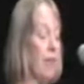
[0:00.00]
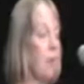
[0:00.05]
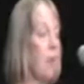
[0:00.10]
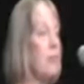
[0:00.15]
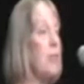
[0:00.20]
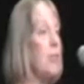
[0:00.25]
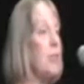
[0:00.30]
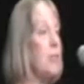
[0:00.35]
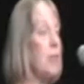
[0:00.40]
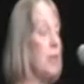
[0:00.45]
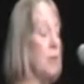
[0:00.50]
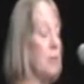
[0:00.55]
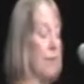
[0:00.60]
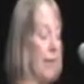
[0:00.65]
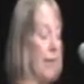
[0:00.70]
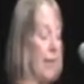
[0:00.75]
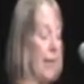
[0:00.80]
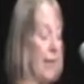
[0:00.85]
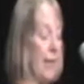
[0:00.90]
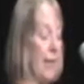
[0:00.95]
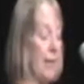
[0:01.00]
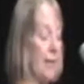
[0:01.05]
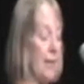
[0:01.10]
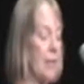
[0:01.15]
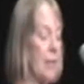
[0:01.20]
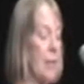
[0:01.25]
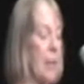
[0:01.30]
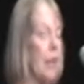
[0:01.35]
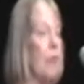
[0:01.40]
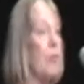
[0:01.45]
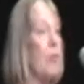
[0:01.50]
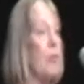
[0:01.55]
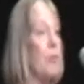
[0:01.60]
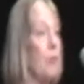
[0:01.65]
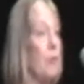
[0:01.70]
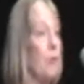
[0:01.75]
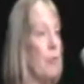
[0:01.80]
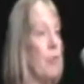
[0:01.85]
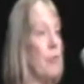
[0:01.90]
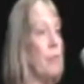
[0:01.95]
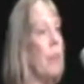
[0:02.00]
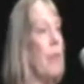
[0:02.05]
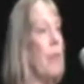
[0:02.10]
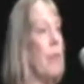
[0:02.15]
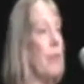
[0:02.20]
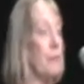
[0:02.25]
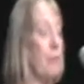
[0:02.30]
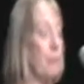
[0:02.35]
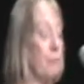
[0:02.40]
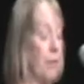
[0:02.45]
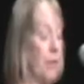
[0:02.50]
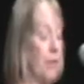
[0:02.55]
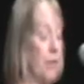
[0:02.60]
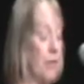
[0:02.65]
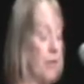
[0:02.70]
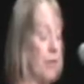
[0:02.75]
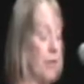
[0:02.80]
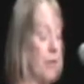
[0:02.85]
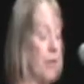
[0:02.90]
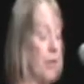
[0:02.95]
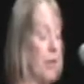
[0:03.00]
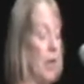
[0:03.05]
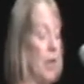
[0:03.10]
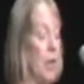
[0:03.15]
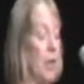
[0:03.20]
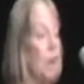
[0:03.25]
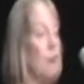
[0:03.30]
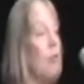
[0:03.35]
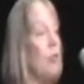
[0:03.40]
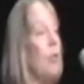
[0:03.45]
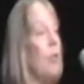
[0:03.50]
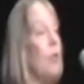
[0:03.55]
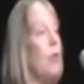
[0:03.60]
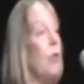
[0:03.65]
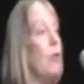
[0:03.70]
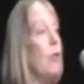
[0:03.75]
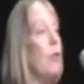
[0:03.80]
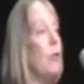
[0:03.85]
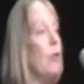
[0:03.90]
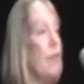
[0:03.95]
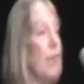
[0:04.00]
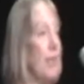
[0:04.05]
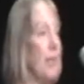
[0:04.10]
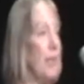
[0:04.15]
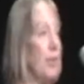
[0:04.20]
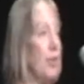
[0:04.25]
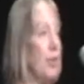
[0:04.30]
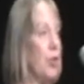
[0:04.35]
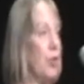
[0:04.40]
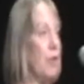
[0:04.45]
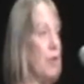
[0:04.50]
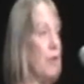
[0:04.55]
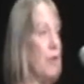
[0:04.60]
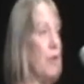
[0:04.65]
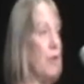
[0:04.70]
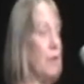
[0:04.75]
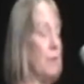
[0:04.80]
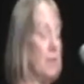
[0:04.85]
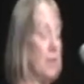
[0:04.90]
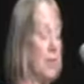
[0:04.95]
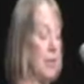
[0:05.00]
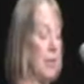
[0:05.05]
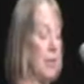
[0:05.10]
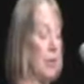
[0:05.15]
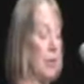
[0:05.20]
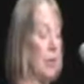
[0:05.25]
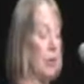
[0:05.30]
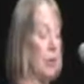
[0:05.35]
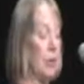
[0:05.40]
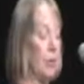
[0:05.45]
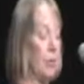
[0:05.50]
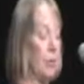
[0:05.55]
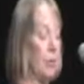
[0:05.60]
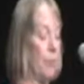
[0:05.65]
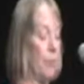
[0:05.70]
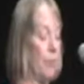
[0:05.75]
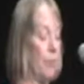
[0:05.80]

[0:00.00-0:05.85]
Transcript: on stony lanes up through the pine forest to a long range on the mountain top.